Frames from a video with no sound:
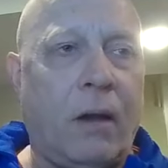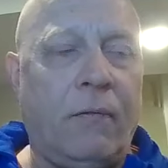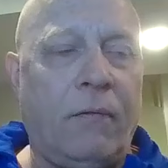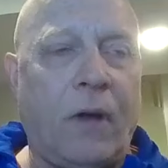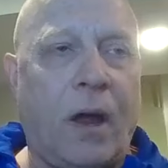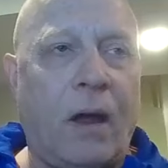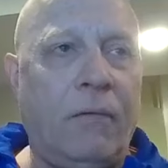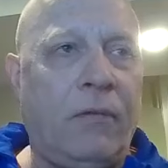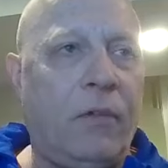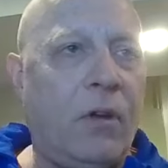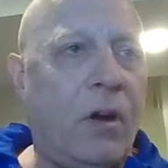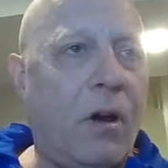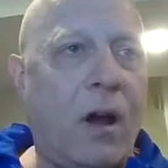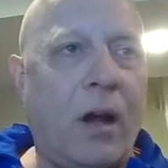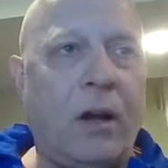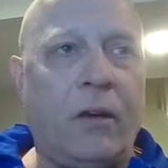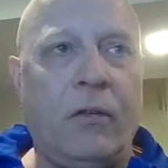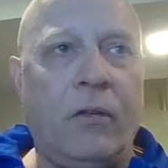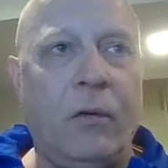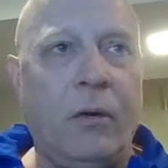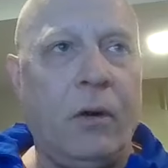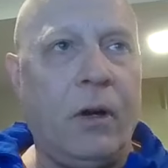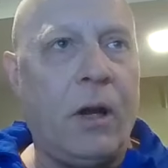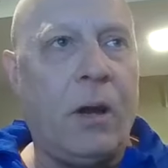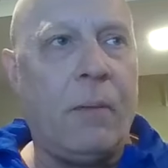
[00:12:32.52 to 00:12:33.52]
I've
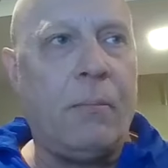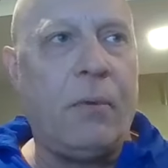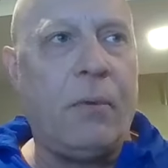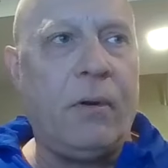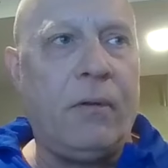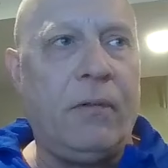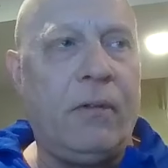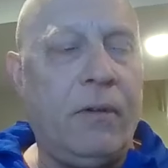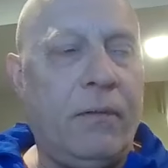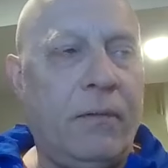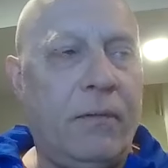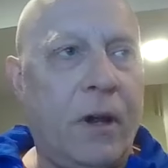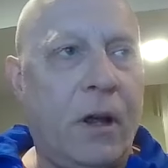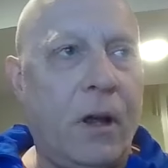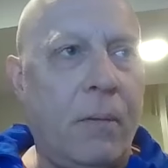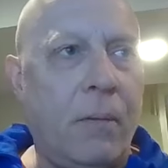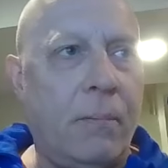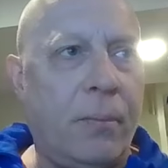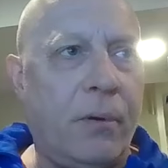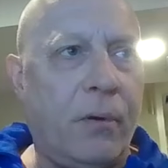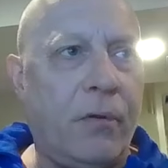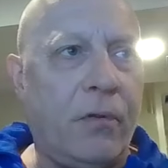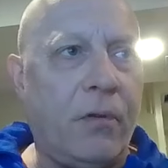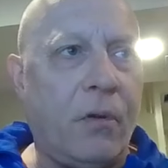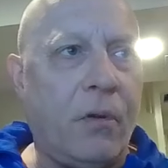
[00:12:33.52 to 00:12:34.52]
talked to a number of
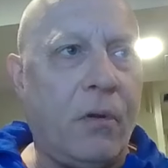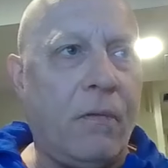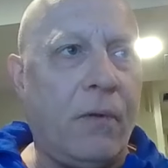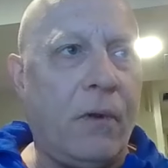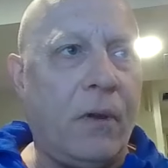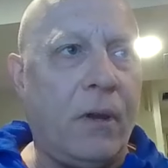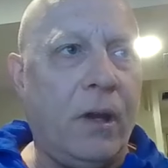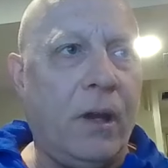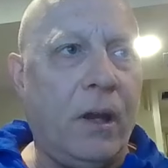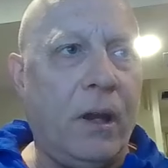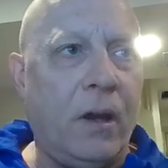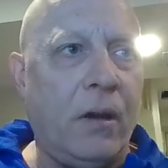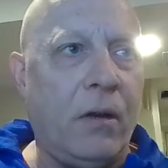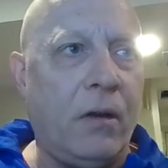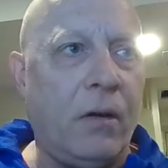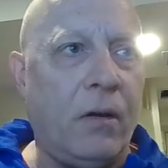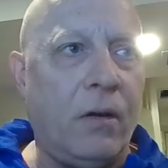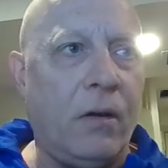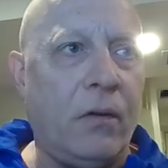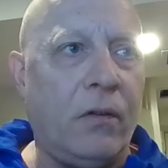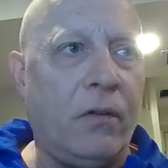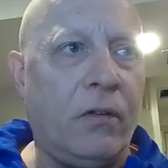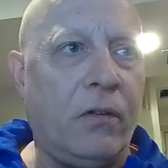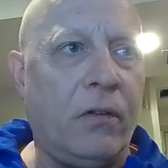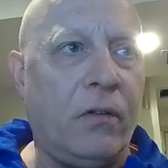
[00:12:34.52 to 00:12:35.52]
developers over the
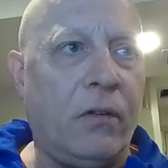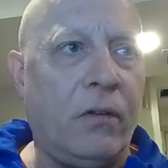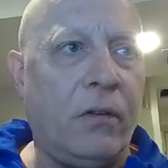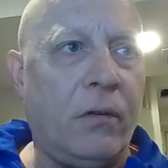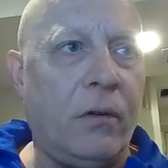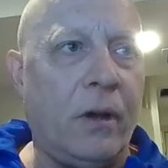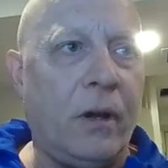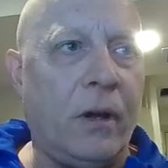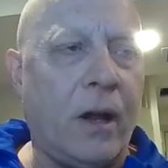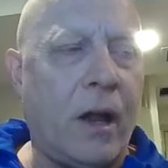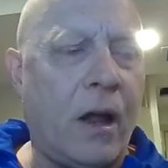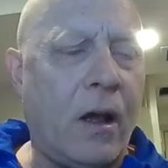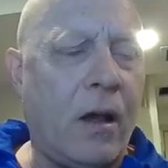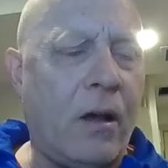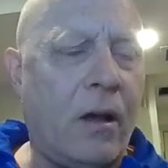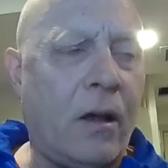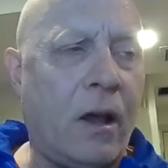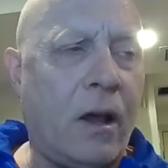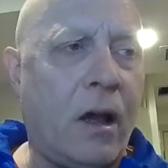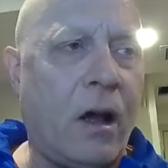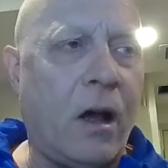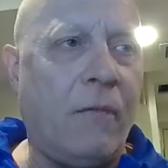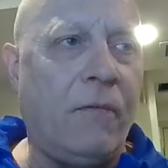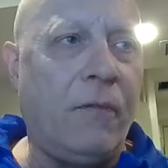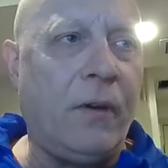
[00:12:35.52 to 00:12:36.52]
years and I
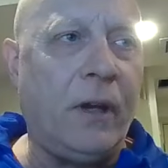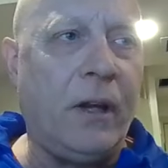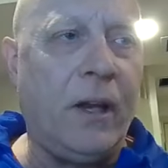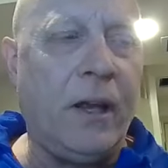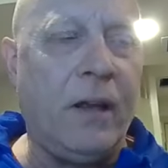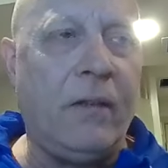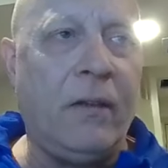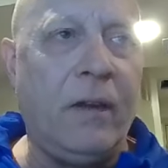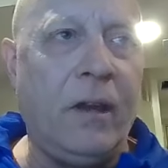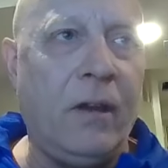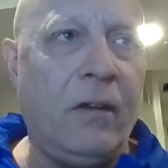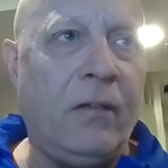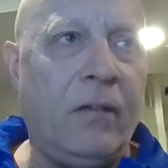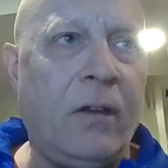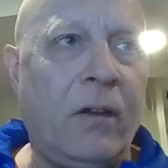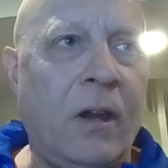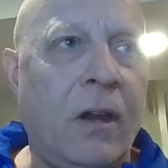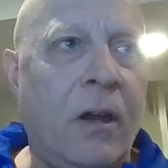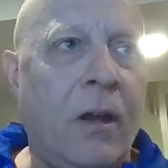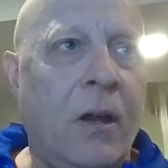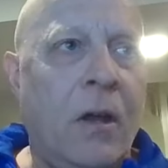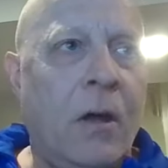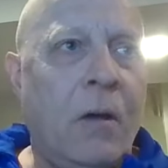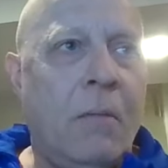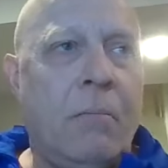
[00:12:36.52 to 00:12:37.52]
often get these
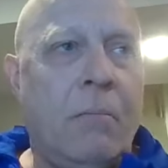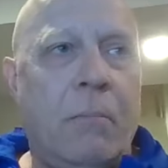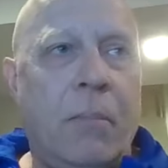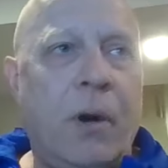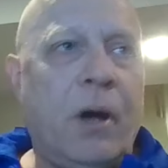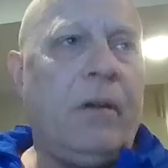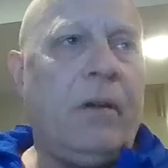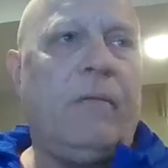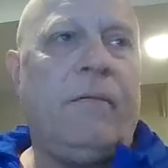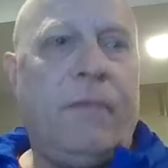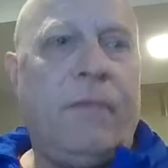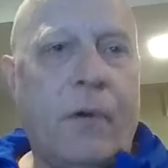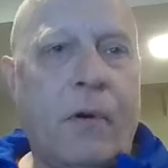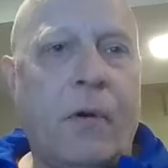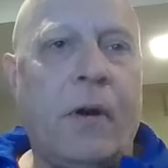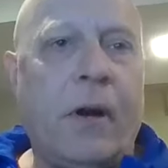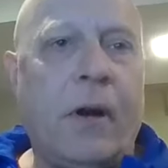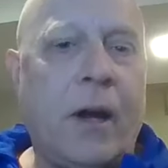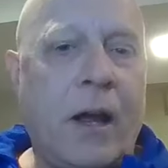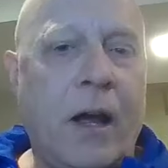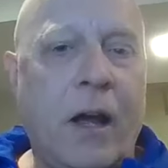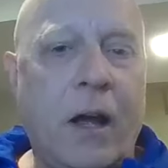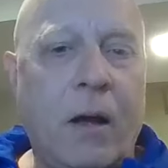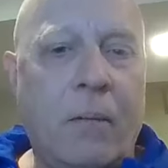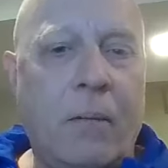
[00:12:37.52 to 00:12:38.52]
but
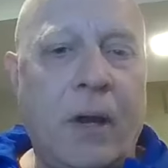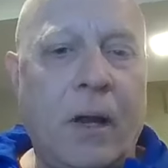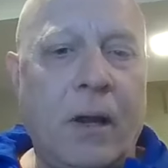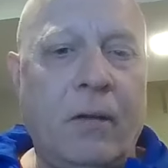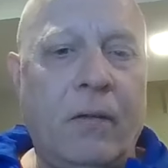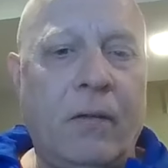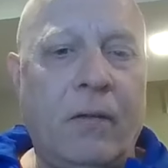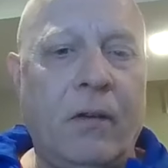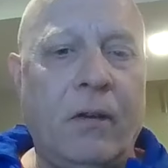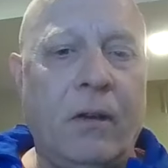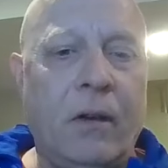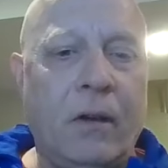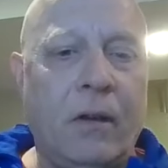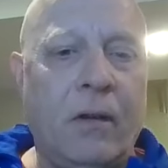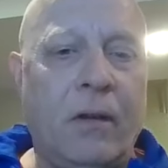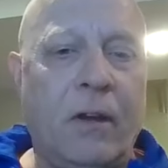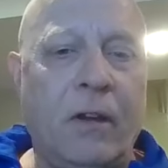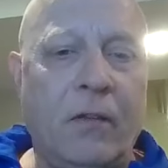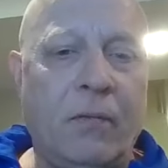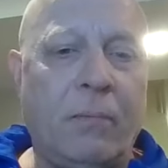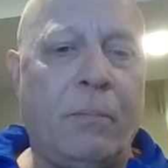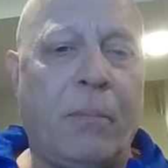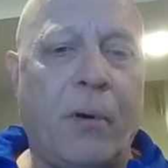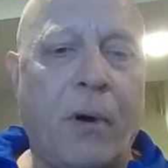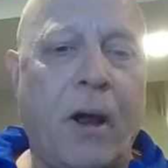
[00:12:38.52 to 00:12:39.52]
for comments.
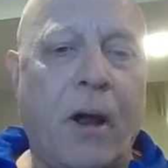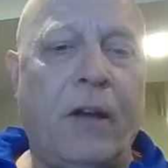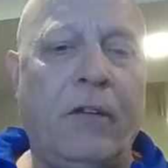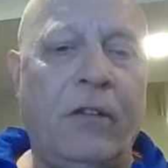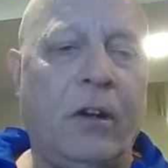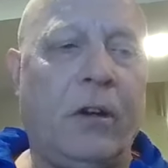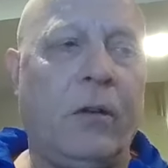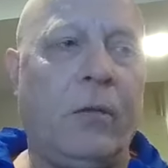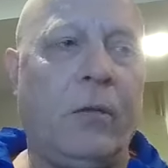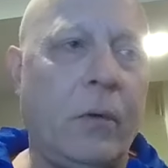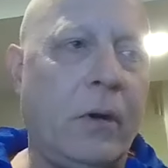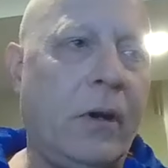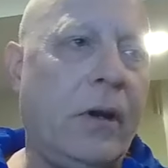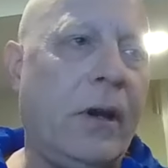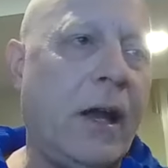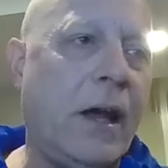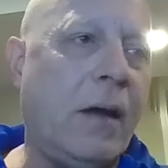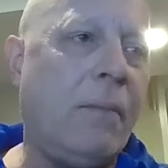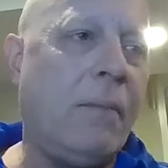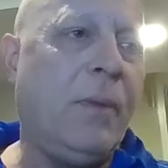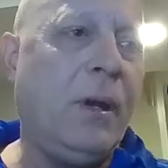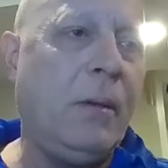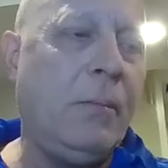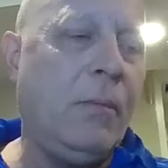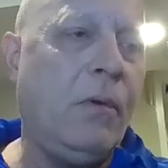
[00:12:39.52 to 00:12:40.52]
This project would
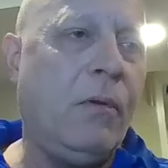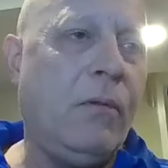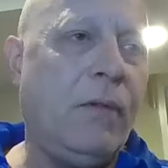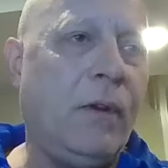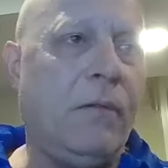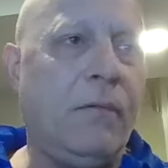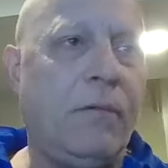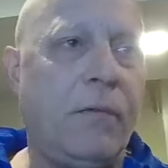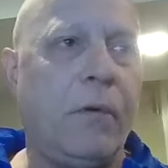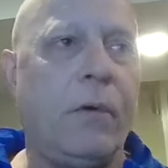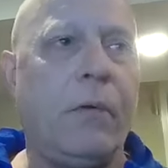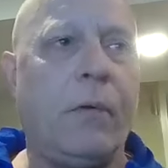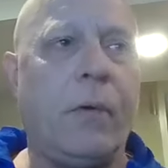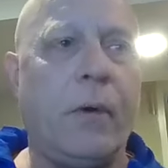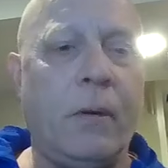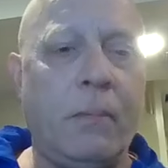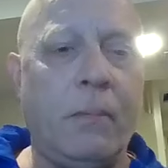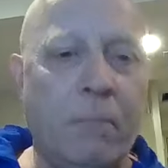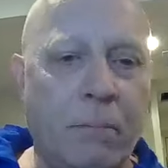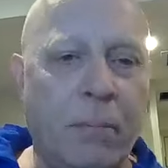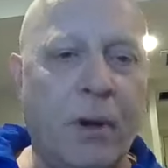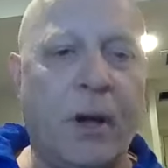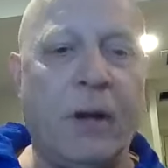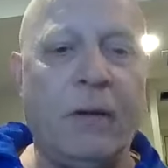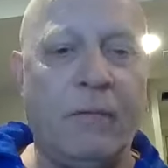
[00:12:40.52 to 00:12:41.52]
not be moving
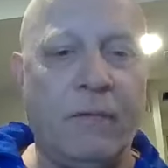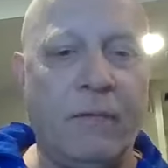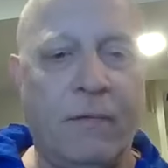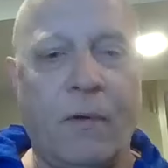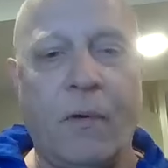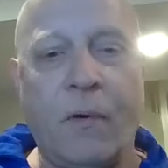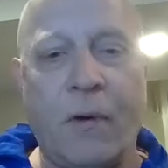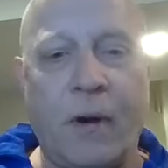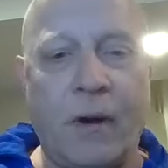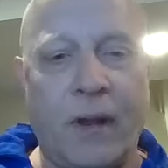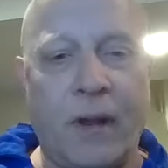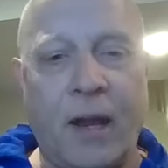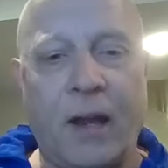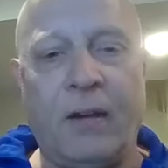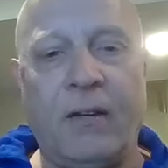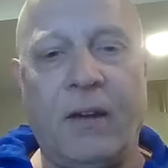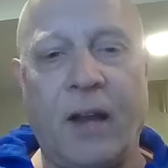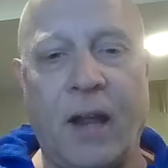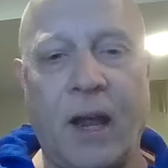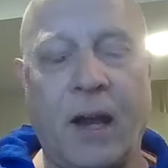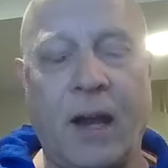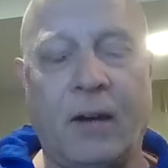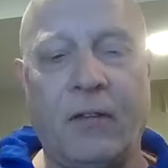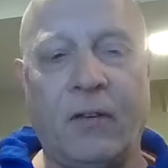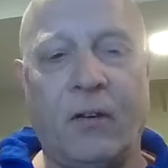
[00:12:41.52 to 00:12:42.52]
forward but for that
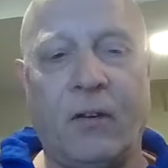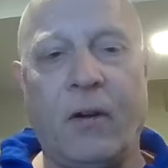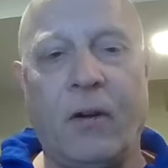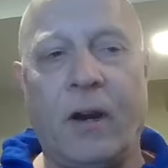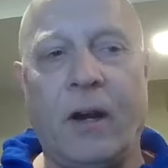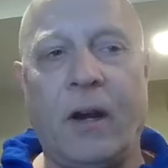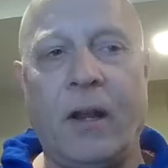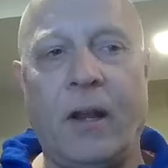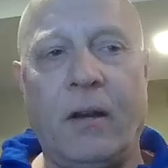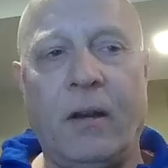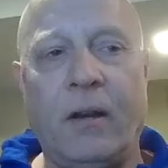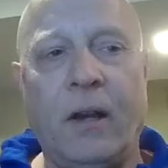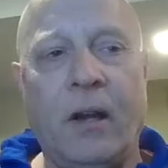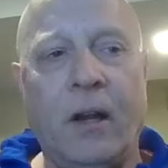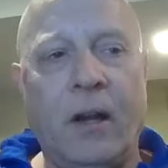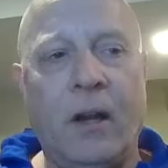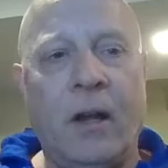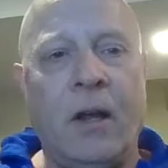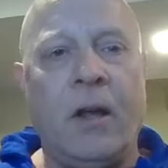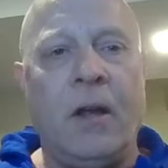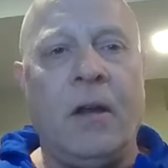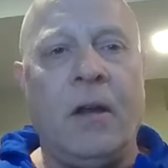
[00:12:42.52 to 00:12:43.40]
tax credit.